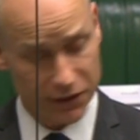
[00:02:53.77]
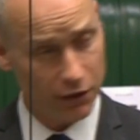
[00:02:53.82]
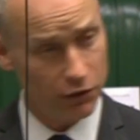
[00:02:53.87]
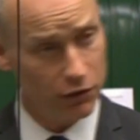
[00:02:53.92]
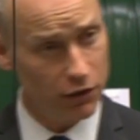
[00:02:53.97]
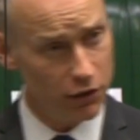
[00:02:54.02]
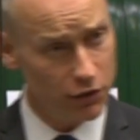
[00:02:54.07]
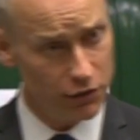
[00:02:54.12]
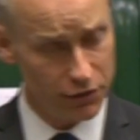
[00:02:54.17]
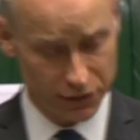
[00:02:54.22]
so
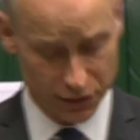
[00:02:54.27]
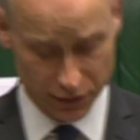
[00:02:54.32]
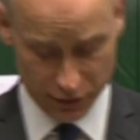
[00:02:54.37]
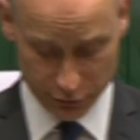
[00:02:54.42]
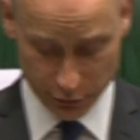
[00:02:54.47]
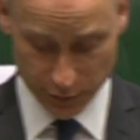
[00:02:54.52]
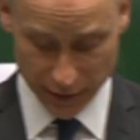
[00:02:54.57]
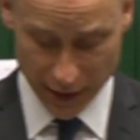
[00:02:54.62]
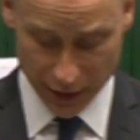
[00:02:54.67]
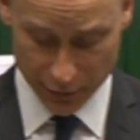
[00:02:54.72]
loose as
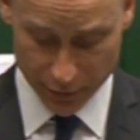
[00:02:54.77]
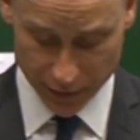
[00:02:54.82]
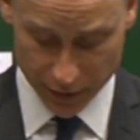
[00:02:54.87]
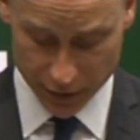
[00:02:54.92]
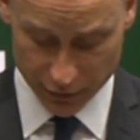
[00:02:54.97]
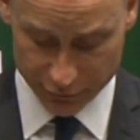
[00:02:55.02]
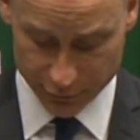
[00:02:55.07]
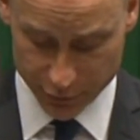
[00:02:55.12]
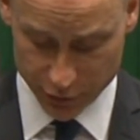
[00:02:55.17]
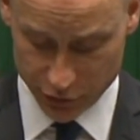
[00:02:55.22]
to allow the
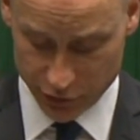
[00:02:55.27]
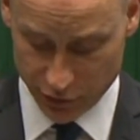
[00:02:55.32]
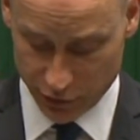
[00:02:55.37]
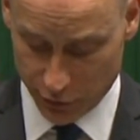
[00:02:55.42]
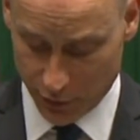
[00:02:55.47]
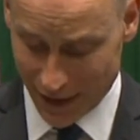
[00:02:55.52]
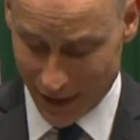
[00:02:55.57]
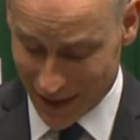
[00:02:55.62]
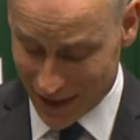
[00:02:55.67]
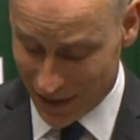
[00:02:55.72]
government to
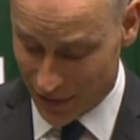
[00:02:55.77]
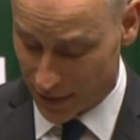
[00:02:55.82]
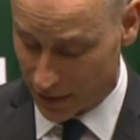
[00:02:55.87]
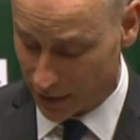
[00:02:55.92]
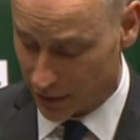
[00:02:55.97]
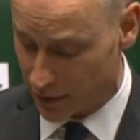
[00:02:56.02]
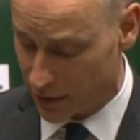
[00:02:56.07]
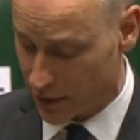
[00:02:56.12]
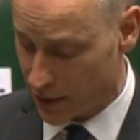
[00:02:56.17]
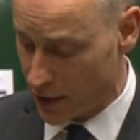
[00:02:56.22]
do
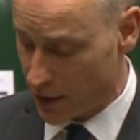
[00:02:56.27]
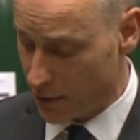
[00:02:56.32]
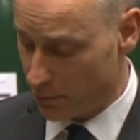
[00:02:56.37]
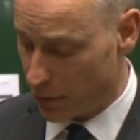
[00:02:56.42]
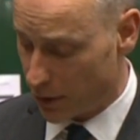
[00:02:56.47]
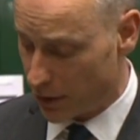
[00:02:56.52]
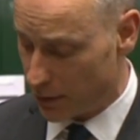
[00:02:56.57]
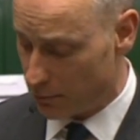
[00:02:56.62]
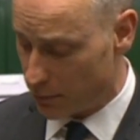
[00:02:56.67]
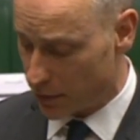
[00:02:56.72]
anything,
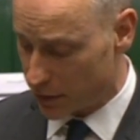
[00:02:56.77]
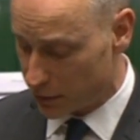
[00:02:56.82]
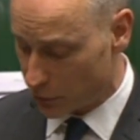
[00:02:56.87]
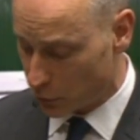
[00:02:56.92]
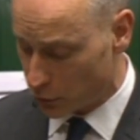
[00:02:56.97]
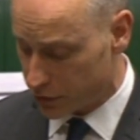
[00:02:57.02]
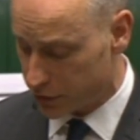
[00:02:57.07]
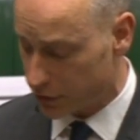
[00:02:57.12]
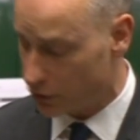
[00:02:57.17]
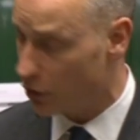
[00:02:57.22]
but it must
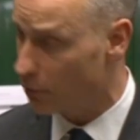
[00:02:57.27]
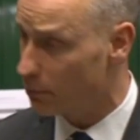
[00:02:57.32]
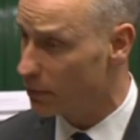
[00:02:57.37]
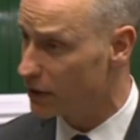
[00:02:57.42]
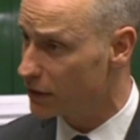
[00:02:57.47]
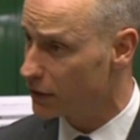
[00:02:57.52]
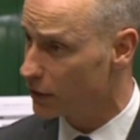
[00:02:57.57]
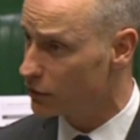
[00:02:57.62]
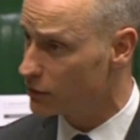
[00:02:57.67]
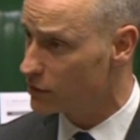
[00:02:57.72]
also not
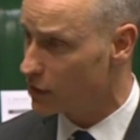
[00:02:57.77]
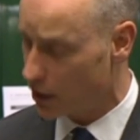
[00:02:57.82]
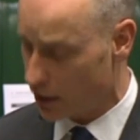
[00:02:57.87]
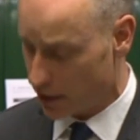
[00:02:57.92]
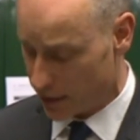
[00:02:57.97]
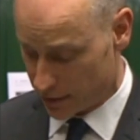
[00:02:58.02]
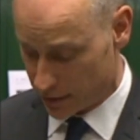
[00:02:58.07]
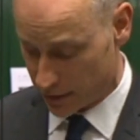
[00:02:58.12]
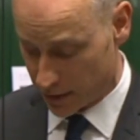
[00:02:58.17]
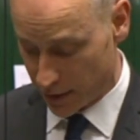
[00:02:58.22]
be so
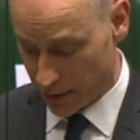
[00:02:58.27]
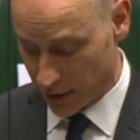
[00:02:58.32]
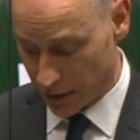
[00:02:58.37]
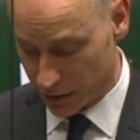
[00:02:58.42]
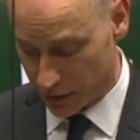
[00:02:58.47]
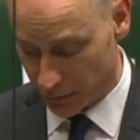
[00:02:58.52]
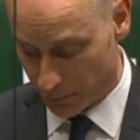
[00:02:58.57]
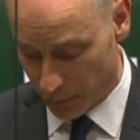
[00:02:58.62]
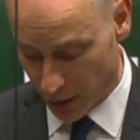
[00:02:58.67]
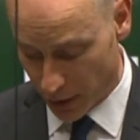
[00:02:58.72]
tight
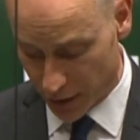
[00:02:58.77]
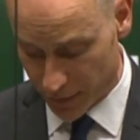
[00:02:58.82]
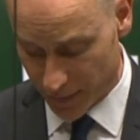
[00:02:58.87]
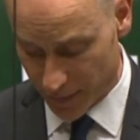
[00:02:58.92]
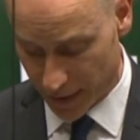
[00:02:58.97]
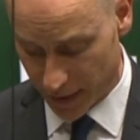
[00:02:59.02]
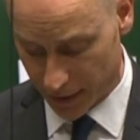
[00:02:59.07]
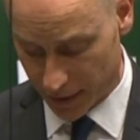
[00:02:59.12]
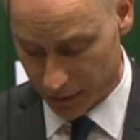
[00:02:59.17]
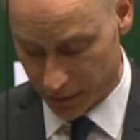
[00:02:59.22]
as to bind
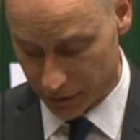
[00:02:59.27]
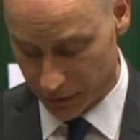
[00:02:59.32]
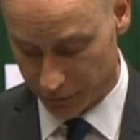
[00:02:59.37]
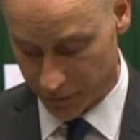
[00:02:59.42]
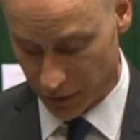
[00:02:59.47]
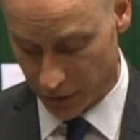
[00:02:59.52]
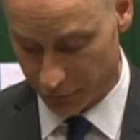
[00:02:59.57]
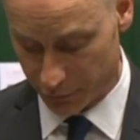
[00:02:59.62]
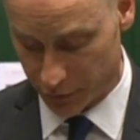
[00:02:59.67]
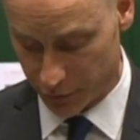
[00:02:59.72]
the hands
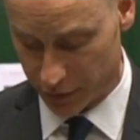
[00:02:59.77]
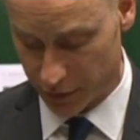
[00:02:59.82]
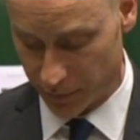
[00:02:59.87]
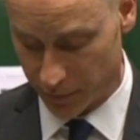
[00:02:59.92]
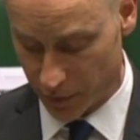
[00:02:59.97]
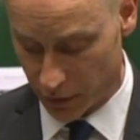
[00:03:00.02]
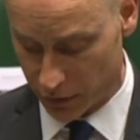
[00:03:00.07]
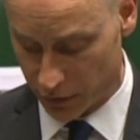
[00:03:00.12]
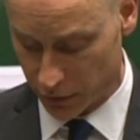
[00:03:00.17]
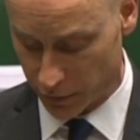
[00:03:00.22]
of government
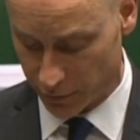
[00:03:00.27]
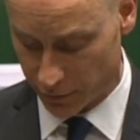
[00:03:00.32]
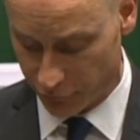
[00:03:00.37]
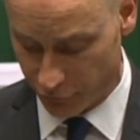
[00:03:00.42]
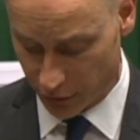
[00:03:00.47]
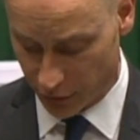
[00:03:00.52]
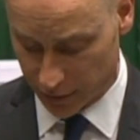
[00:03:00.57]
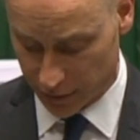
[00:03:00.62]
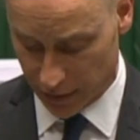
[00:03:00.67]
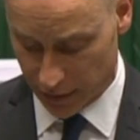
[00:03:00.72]
and those on the
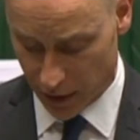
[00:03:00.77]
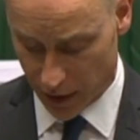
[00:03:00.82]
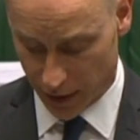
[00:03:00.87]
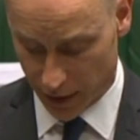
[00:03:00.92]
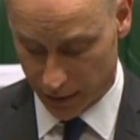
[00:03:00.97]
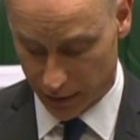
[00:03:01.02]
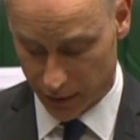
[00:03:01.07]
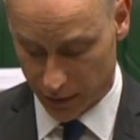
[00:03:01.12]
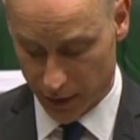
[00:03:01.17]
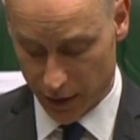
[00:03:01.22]
front
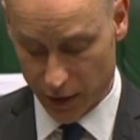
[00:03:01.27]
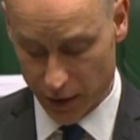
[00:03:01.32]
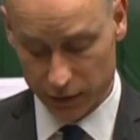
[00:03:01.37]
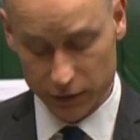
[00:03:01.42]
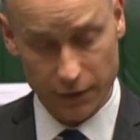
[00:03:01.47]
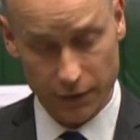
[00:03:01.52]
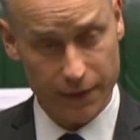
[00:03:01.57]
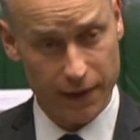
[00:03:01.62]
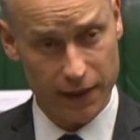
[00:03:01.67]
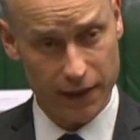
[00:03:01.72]
line
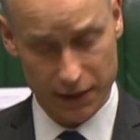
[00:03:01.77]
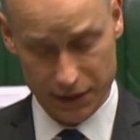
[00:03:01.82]
to the